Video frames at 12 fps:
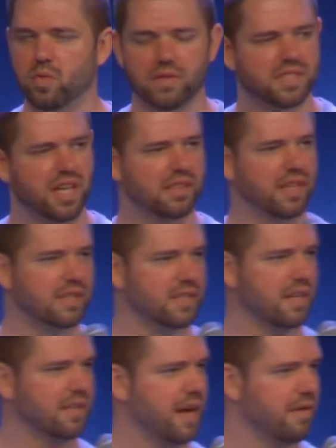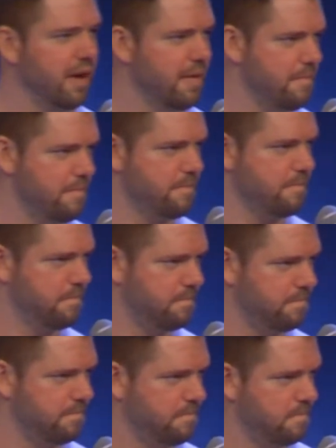We've said things like that, right?
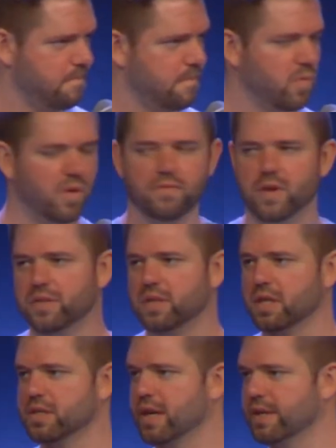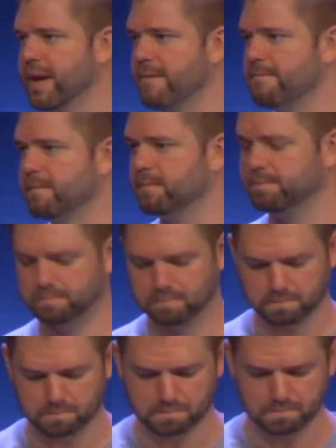We've felt things like that.
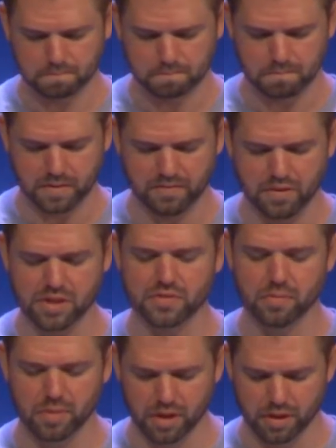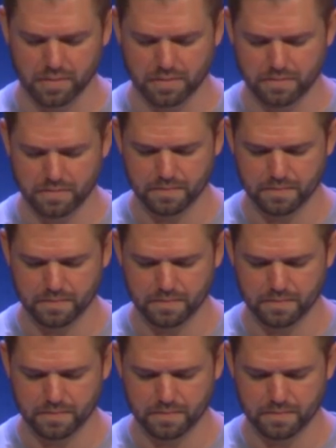It feels familiar.